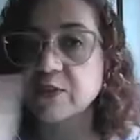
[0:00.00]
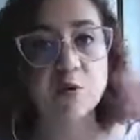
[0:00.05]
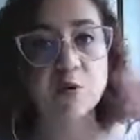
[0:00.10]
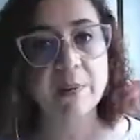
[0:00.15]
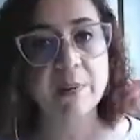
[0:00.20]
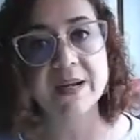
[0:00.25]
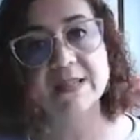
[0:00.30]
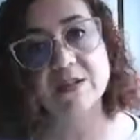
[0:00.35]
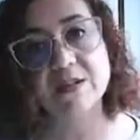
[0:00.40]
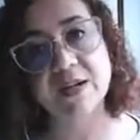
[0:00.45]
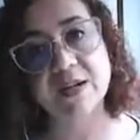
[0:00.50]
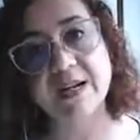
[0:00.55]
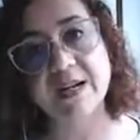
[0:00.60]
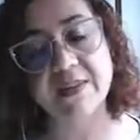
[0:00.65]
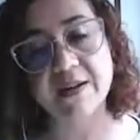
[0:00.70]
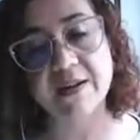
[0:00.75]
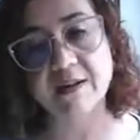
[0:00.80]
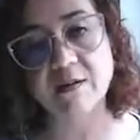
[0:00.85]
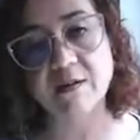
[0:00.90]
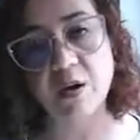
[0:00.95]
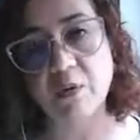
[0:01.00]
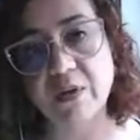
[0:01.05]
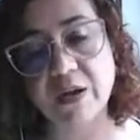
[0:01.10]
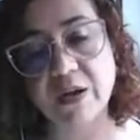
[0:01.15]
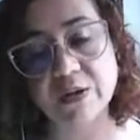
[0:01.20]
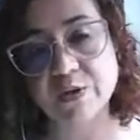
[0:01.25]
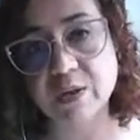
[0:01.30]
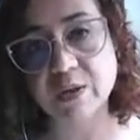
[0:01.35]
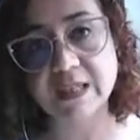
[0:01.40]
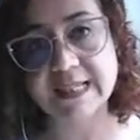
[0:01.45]
Nobody's going to go
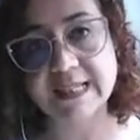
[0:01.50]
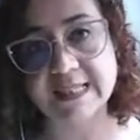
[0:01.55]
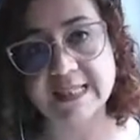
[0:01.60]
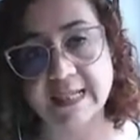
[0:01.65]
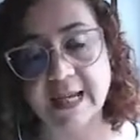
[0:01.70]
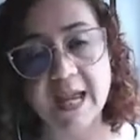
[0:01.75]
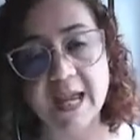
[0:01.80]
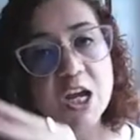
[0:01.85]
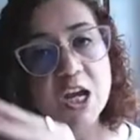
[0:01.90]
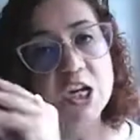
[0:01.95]
there to listen.